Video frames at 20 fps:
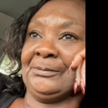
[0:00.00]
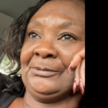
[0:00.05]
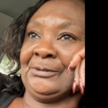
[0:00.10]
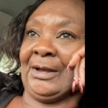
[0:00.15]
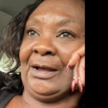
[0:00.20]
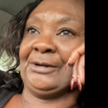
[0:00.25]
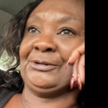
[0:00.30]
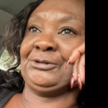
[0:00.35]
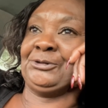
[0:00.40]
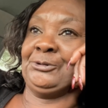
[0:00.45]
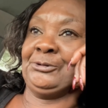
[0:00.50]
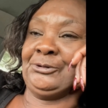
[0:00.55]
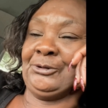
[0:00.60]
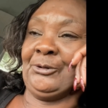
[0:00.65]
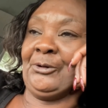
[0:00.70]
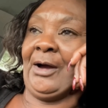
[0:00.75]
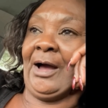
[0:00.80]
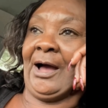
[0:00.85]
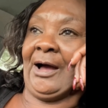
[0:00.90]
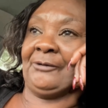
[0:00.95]
Yes, you
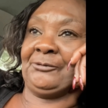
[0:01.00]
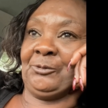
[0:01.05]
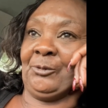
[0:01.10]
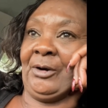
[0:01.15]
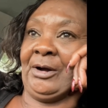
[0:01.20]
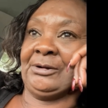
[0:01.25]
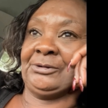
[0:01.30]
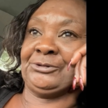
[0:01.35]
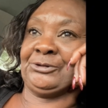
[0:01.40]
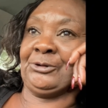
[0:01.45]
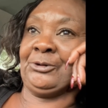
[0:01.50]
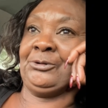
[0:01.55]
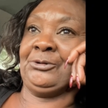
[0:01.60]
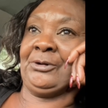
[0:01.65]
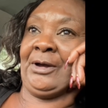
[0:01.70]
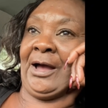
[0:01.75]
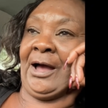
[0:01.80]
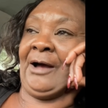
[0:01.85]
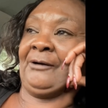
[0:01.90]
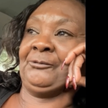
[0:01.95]
do have baby. One, too.
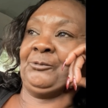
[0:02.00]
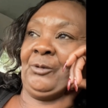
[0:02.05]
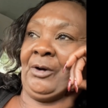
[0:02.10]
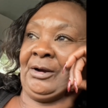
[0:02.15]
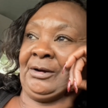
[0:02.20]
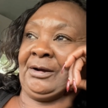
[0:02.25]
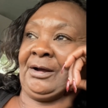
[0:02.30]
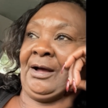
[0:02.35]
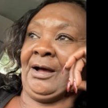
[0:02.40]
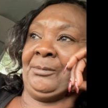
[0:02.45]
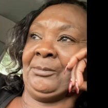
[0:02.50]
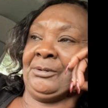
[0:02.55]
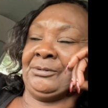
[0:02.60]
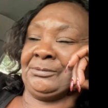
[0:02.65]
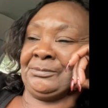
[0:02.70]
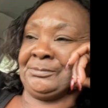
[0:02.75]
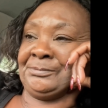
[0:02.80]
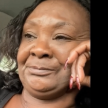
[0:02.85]
You have one coming.